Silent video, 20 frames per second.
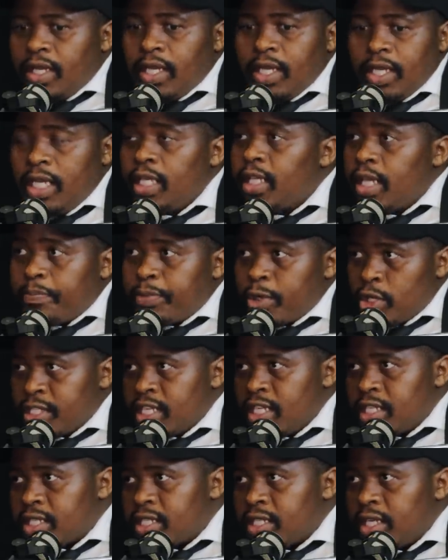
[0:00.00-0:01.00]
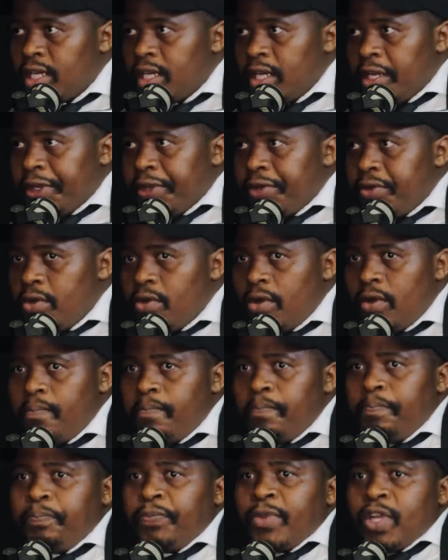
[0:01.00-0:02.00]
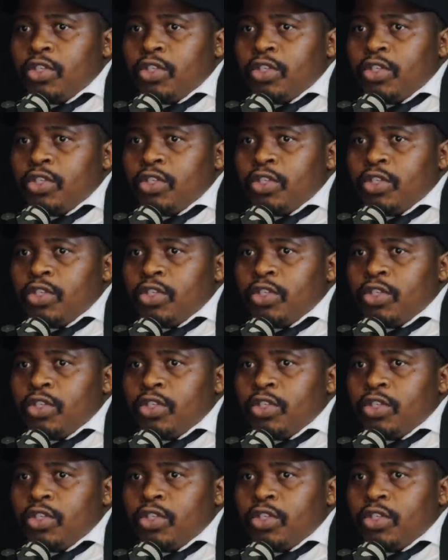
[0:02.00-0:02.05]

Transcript: uh, in the process, you know.